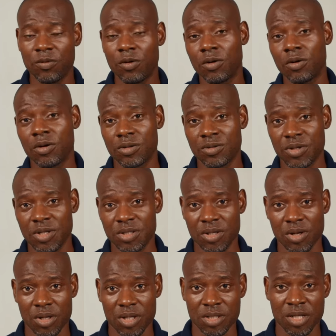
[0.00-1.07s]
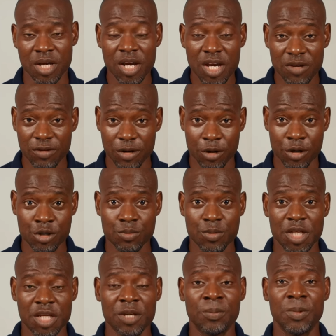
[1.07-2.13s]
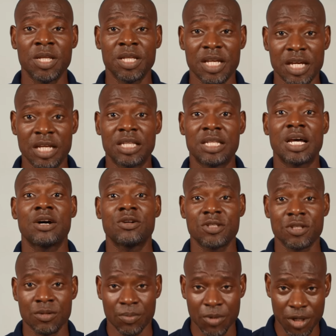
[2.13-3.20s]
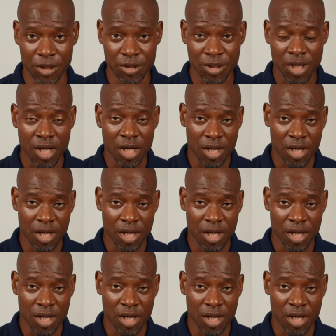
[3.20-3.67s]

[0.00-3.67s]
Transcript: $400. If you're going to be keeping a thousand birds,